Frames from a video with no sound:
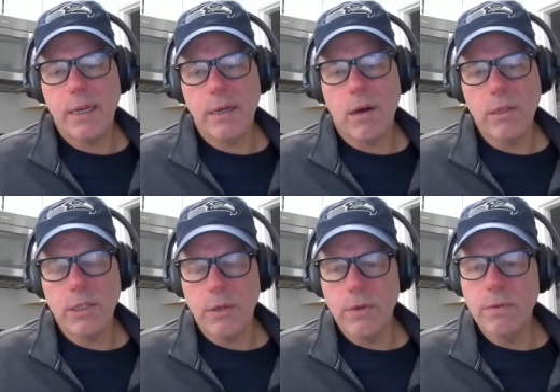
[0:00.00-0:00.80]
And
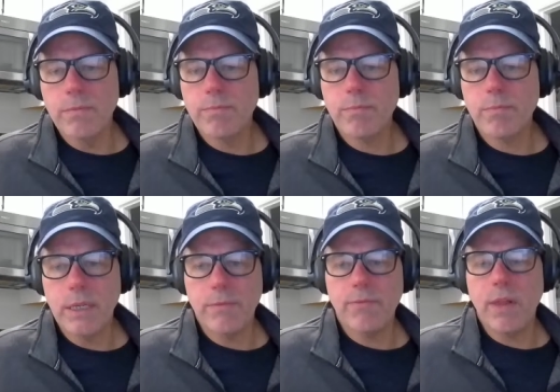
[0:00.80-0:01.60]
also
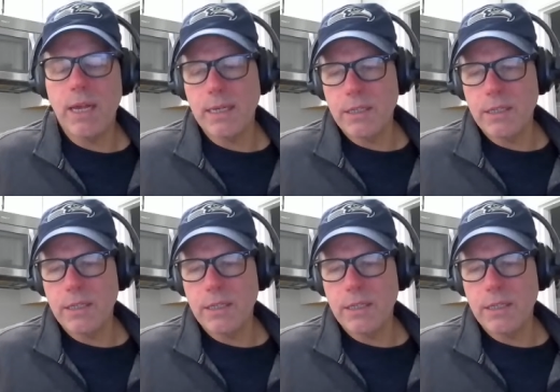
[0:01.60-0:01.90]
in flying